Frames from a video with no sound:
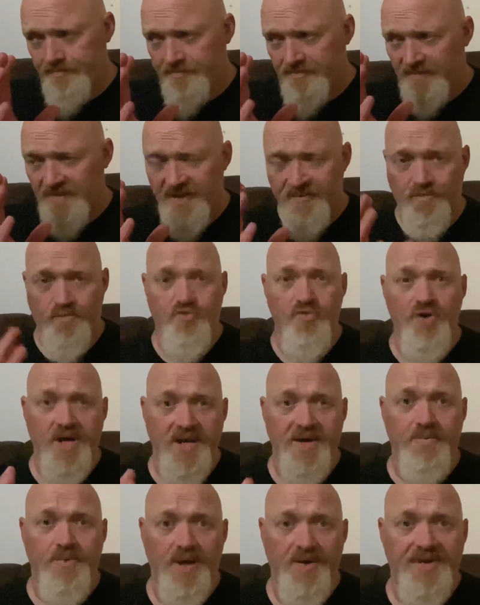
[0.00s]
they're
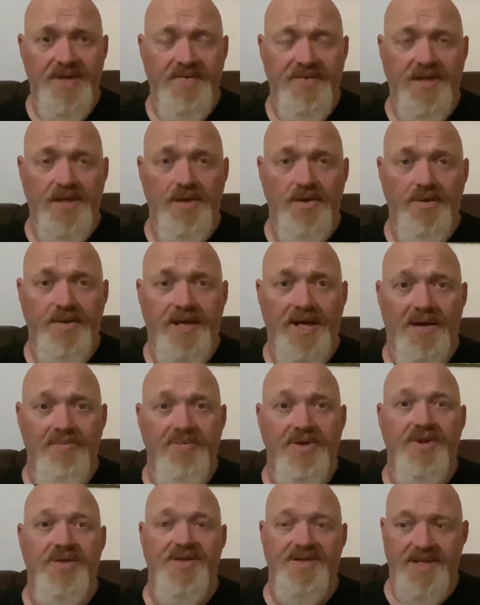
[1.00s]
really worth having a look at
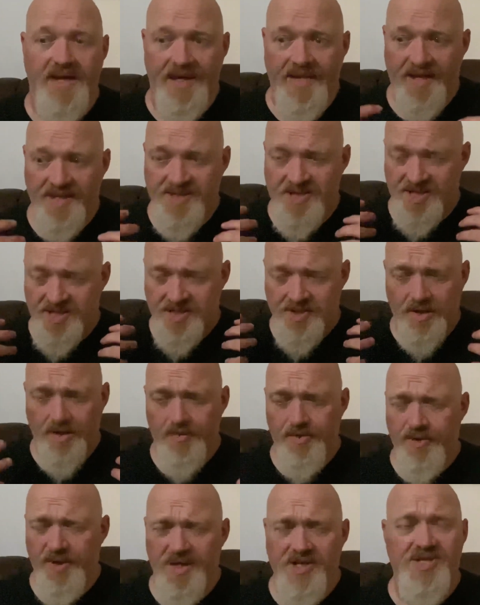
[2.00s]
because they are just
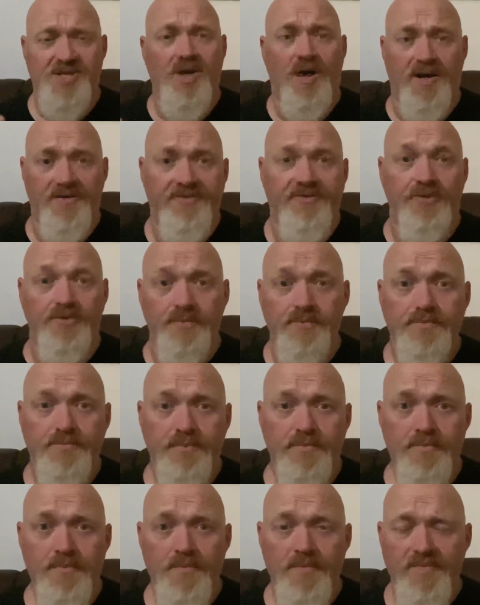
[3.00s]
so insightful
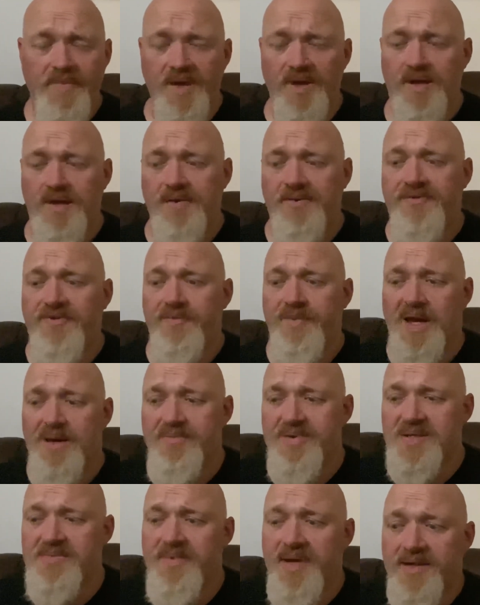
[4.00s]
from that
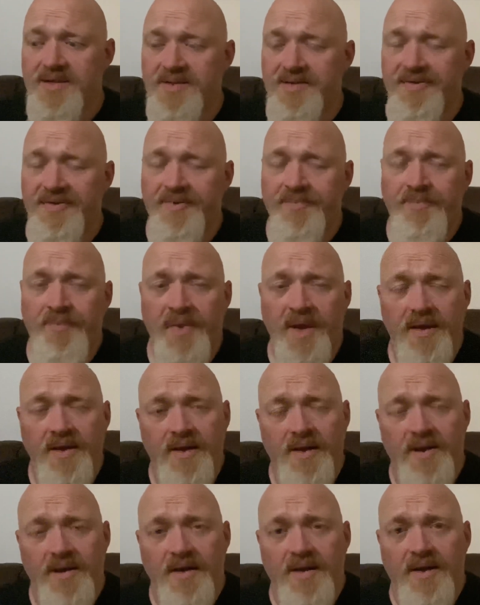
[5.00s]
perspective.
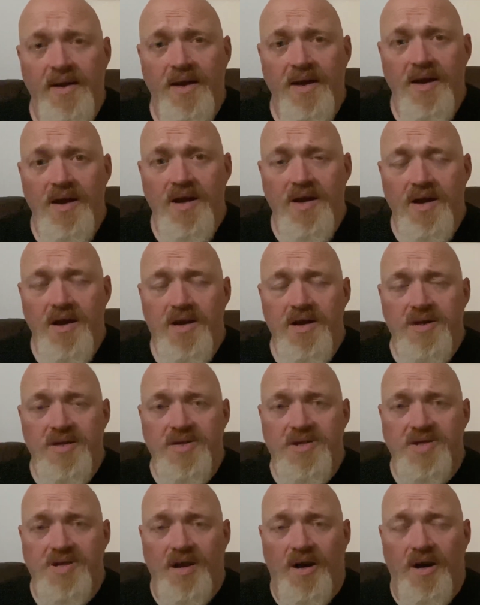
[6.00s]

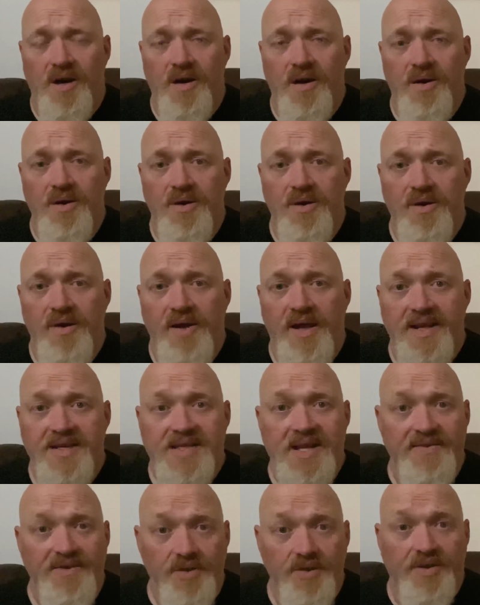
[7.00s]
So let's
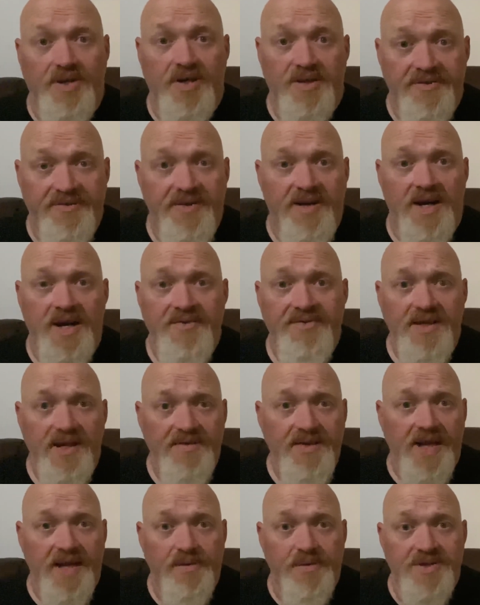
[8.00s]
have a look at the 5
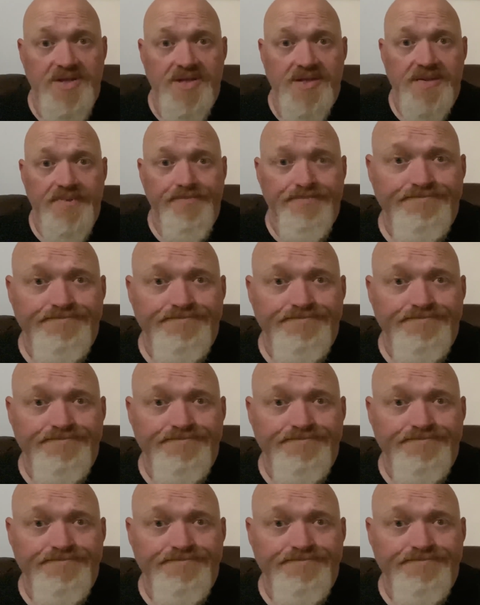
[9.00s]
love languages.